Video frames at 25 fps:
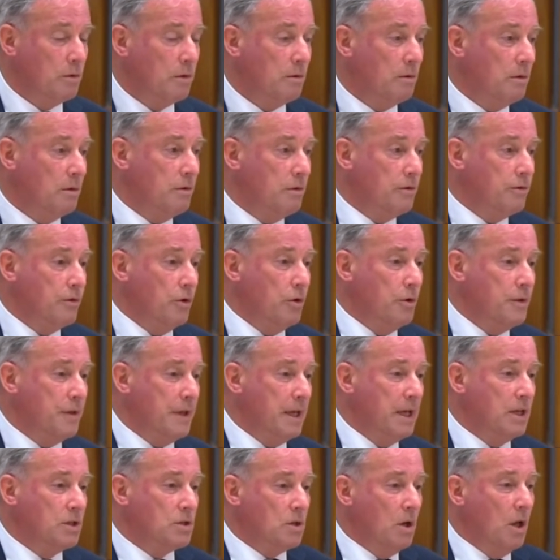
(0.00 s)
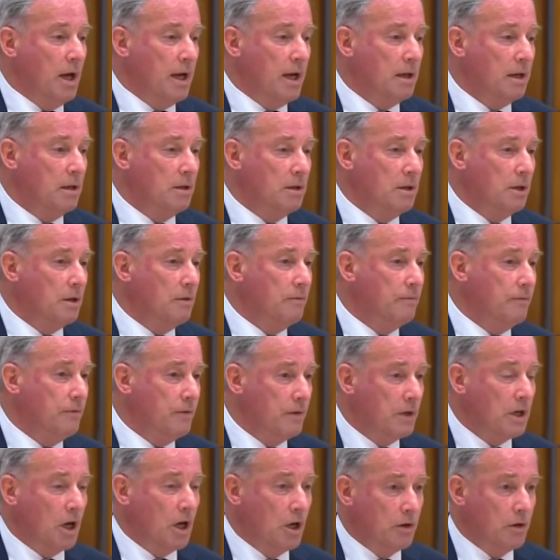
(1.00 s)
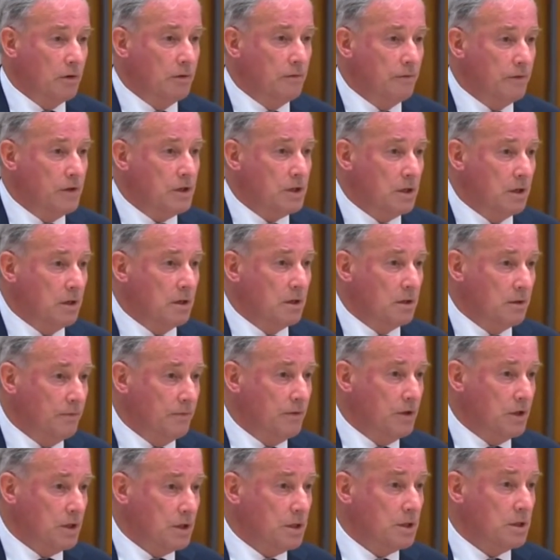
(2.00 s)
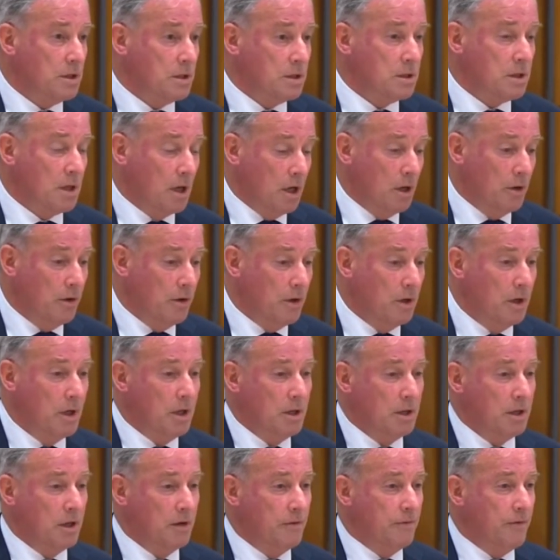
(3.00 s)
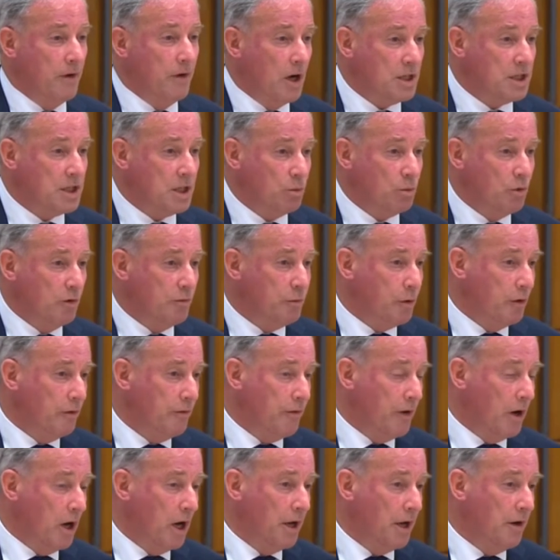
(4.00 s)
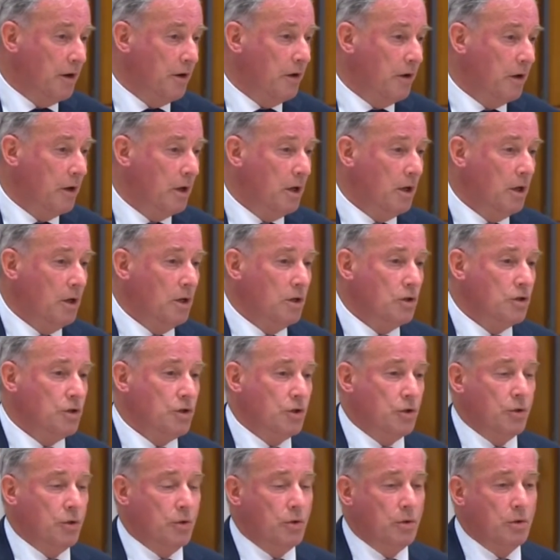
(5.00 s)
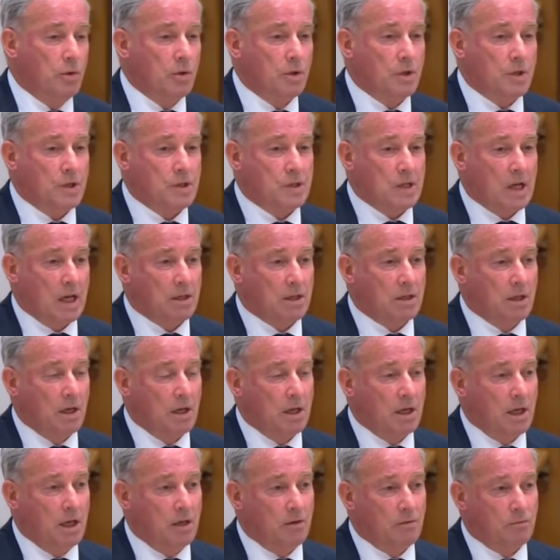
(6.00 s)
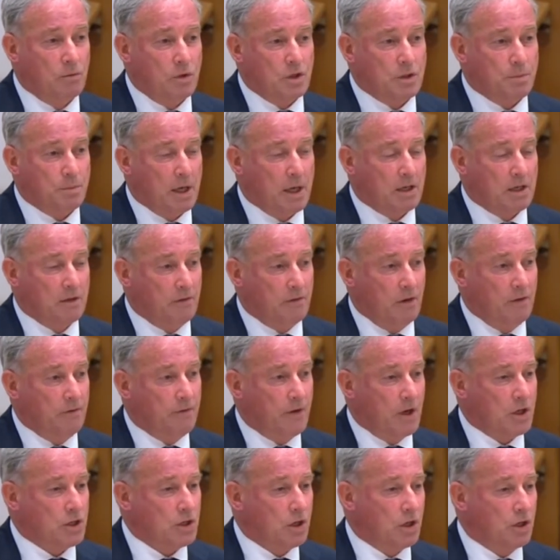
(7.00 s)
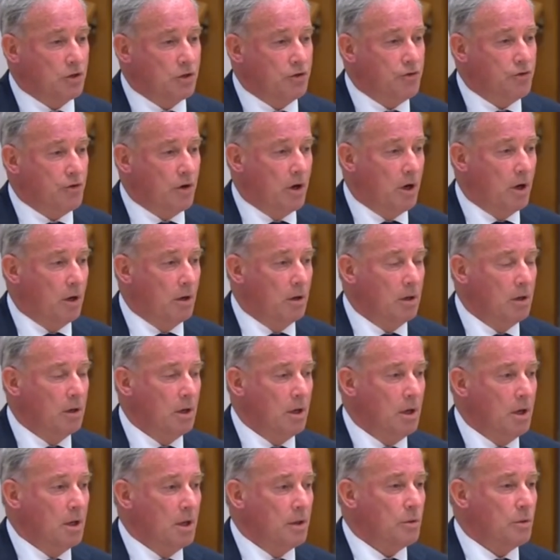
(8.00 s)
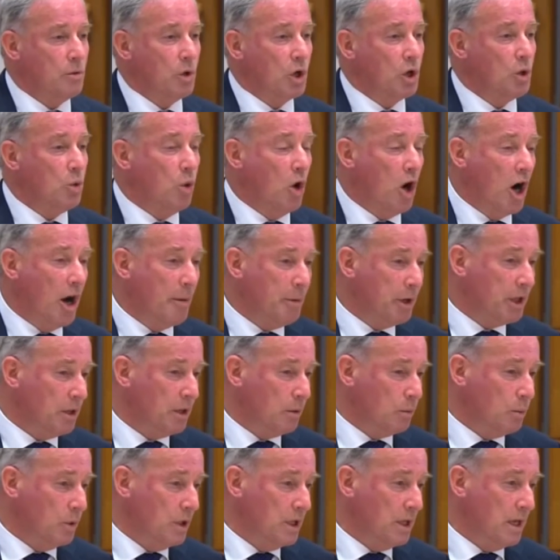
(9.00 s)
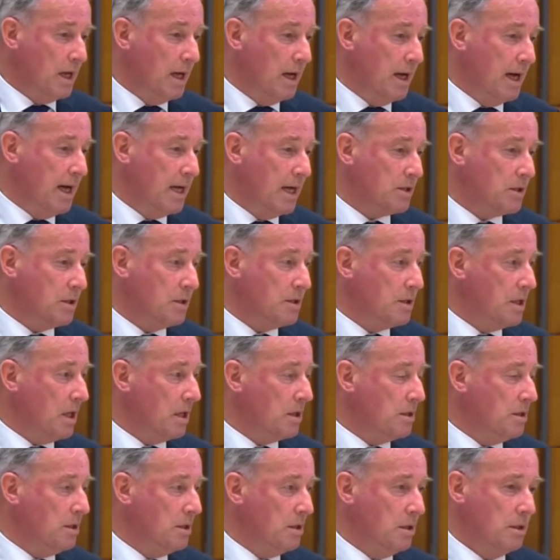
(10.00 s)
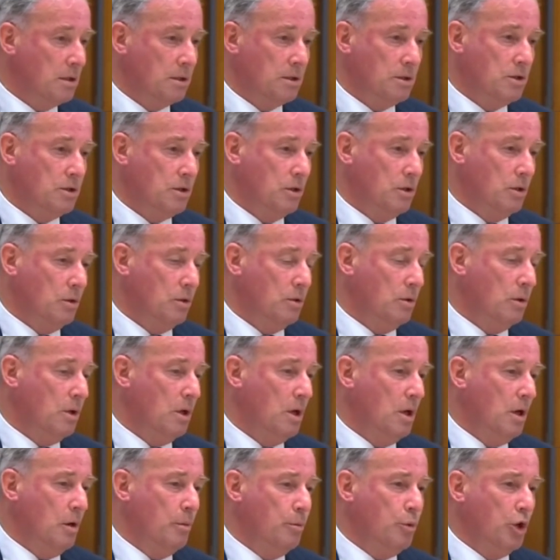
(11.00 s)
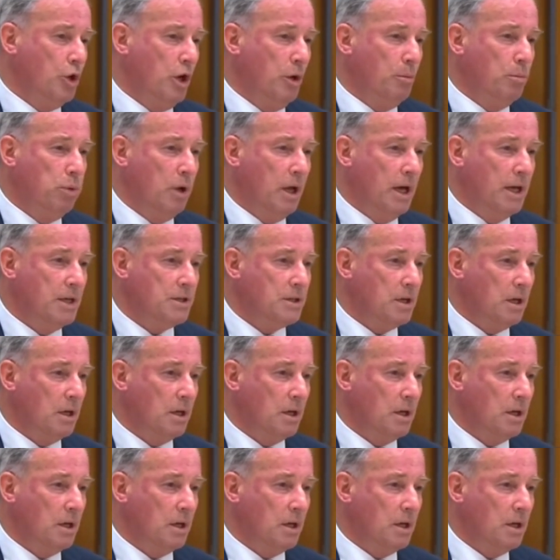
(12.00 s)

through things like the visitors code, the advice that we've provided to the sector in respect of infection control, the requirement that we ask the sector to put in place